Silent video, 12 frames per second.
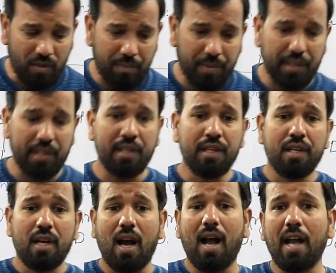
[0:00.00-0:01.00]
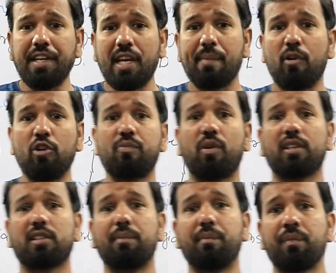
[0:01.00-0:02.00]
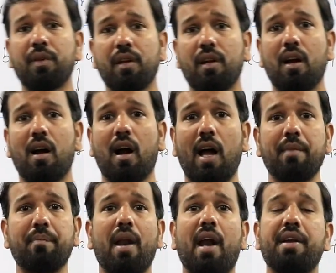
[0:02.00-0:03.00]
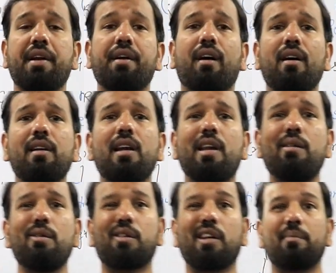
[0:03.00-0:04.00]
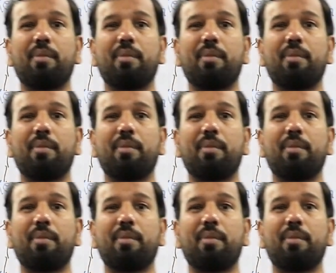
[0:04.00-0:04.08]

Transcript: very high amount for some unbranded or local